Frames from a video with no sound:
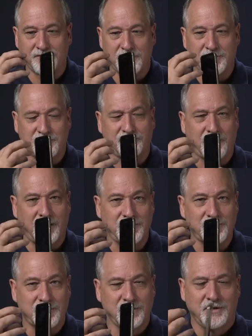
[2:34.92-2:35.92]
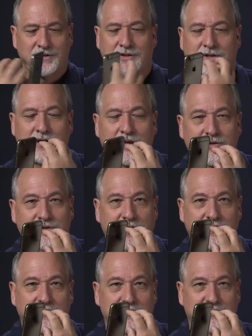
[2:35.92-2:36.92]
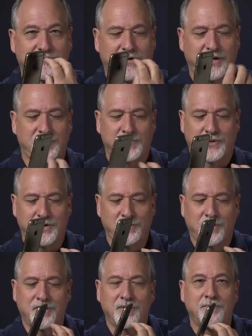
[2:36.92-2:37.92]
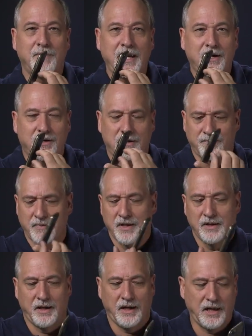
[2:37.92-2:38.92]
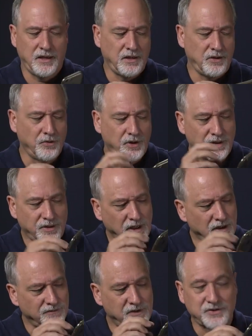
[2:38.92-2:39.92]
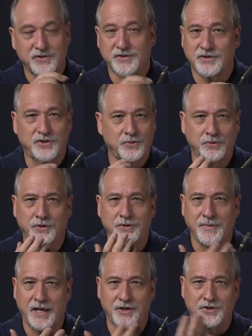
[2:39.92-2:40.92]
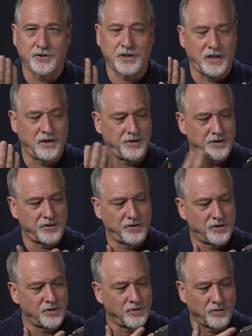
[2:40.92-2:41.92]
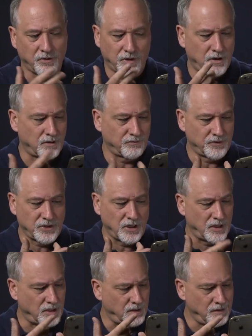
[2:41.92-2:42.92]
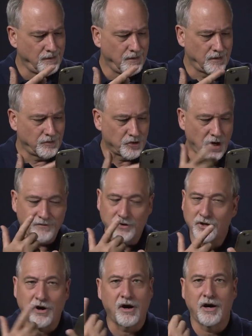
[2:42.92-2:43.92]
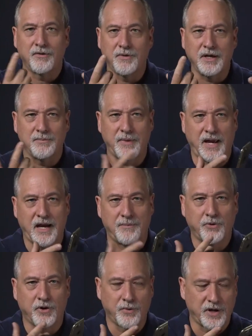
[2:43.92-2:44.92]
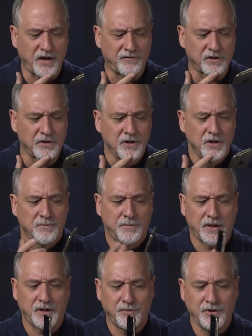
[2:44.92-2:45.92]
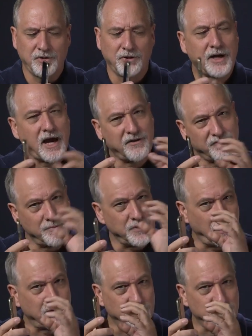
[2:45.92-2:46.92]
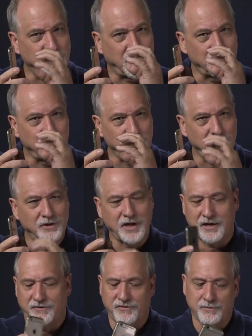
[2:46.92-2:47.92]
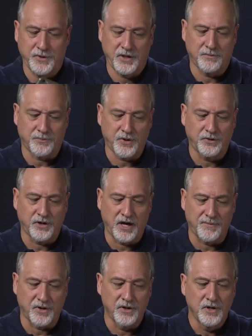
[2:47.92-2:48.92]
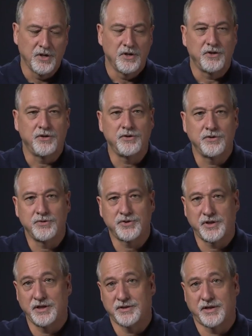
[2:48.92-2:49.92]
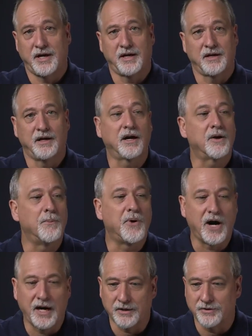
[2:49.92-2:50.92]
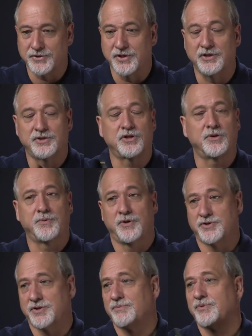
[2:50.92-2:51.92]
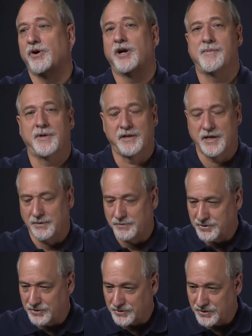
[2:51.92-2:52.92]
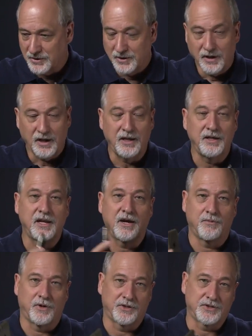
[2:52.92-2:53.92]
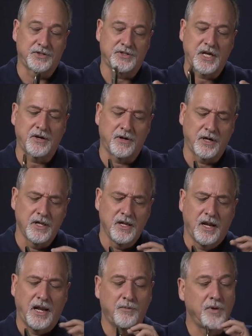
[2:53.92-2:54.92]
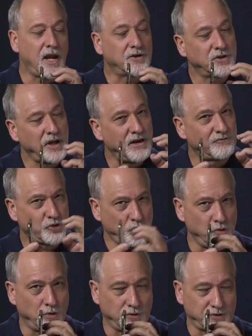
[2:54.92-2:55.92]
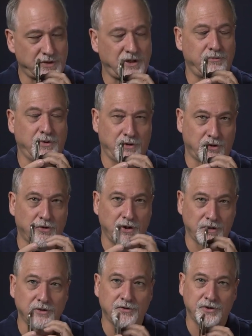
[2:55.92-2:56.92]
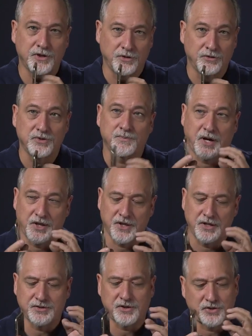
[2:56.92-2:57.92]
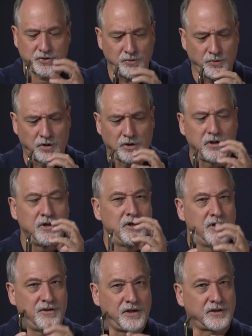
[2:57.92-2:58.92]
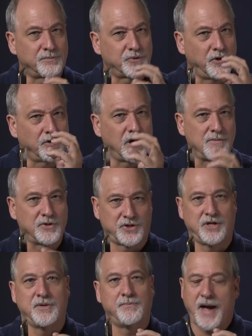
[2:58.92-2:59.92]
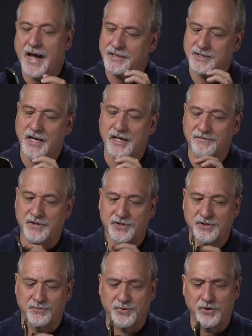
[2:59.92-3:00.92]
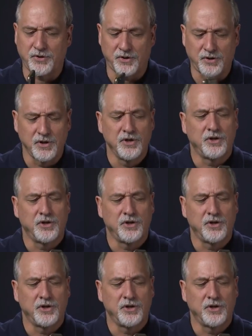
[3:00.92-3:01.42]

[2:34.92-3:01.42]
of this device to the other side of this device, where you are the maker. And you can think of this as a tool to manage your calendar or drive your car and read a map or whatever. But when you look at it from the other side, when you look at it from being a programmer, you use things like compilers and interpreters and programming languages and networks, etc. And we actually have tools that we are going to learn to use. Python is a tool that the programmers on the back side of this computer